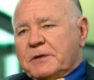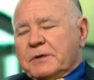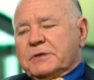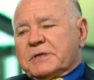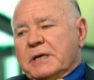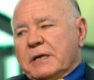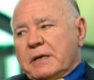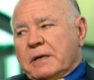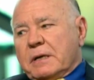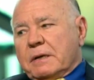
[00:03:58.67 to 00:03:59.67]
because,
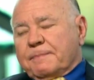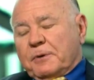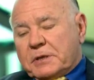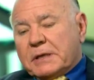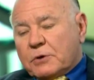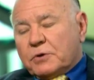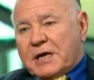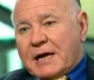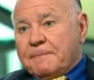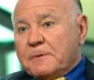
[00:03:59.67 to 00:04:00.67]
but it could
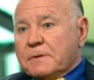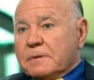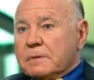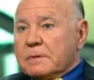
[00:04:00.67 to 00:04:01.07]
happen.